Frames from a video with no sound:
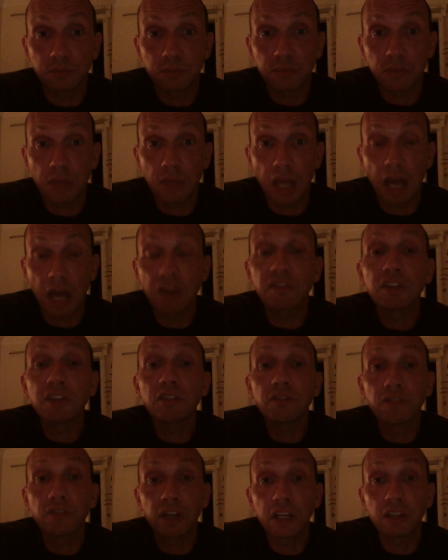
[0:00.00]
having
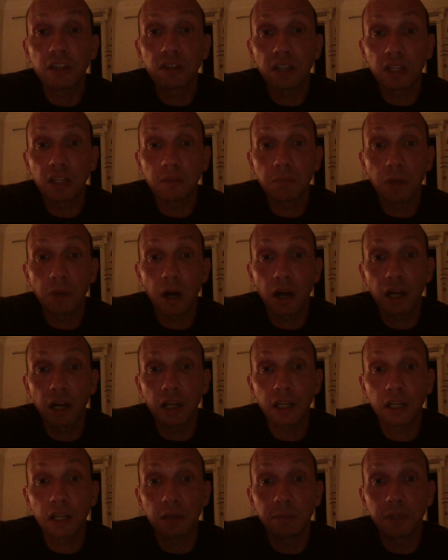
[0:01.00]
faith in
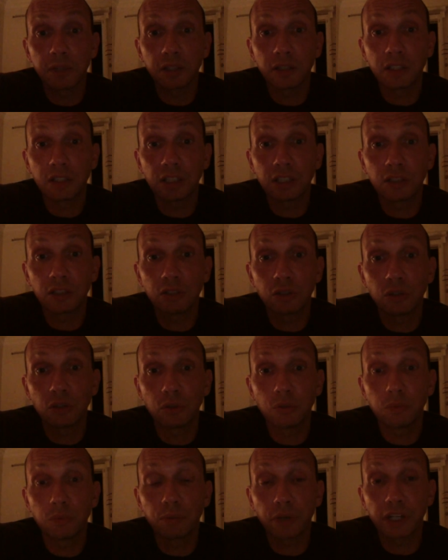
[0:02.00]
my ability
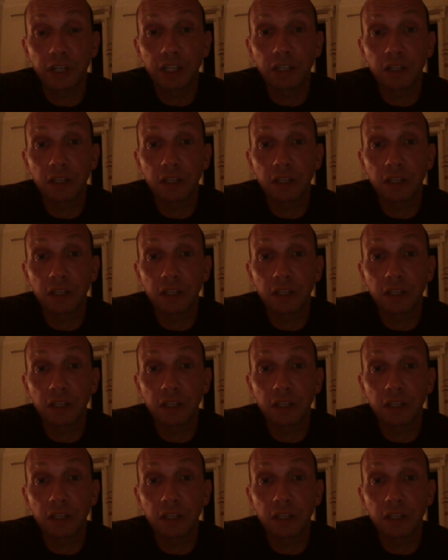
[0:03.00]
to bring